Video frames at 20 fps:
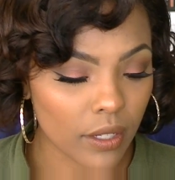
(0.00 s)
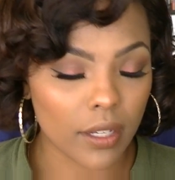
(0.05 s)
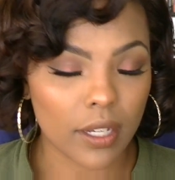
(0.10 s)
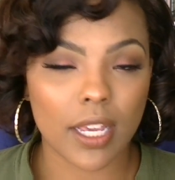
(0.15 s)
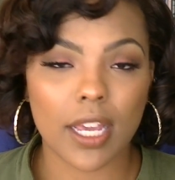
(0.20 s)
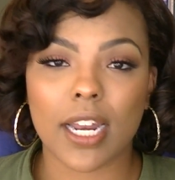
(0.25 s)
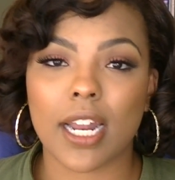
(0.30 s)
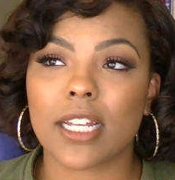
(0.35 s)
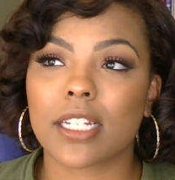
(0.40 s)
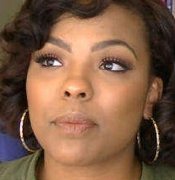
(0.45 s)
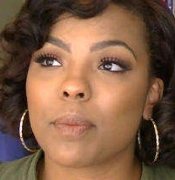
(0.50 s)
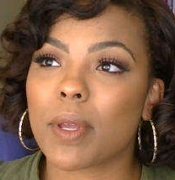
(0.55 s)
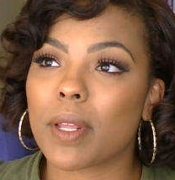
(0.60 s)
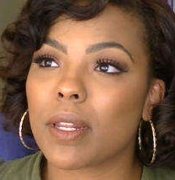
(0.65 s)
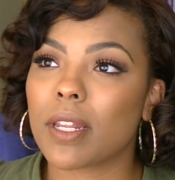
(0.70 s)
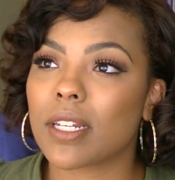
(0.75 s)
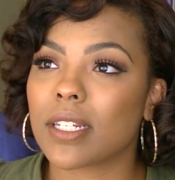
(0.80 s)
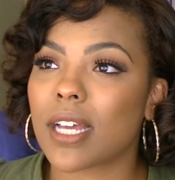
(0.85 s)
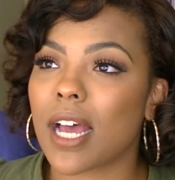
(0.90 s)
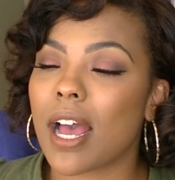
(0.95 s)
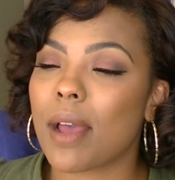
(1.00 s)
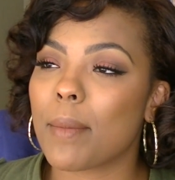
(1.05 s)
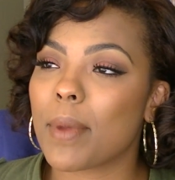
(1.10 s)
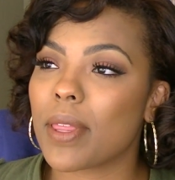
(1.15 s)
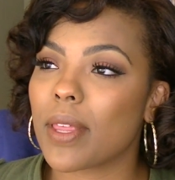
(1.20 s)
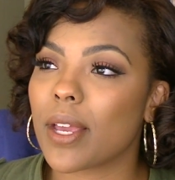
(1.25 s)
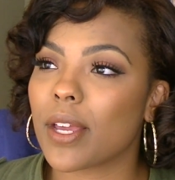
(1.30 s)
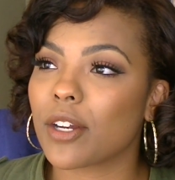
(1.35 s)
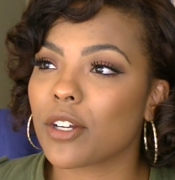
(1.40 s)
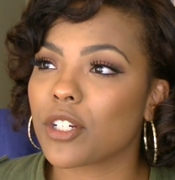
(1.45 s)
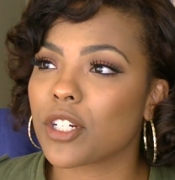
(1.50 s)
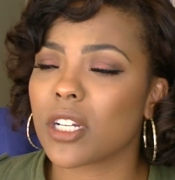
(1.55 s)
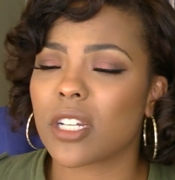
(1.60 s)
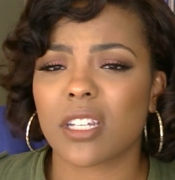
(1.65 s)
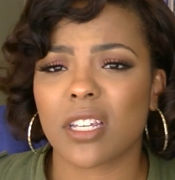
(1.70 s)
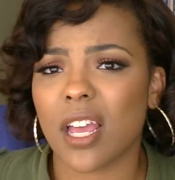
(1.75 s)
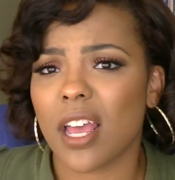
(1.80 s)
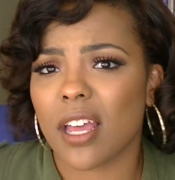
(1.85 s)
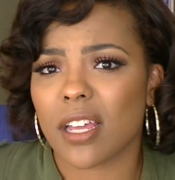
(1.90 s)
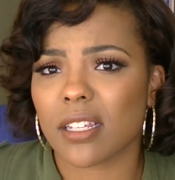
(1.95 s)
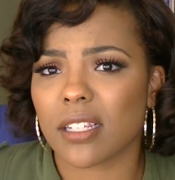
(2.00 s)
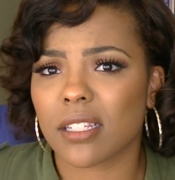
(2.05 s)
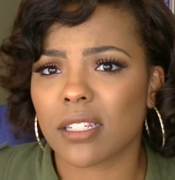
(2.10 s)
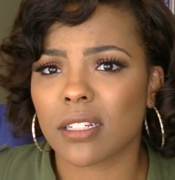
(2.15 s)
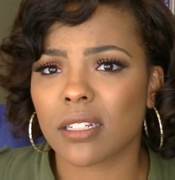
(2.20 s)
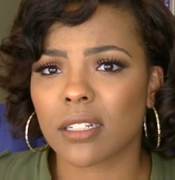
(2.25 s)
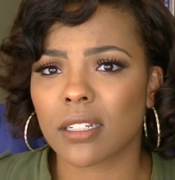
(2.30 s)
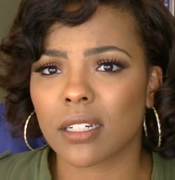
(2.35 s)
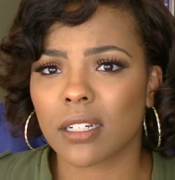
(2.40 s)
Can I spend the time and the energy? Yes.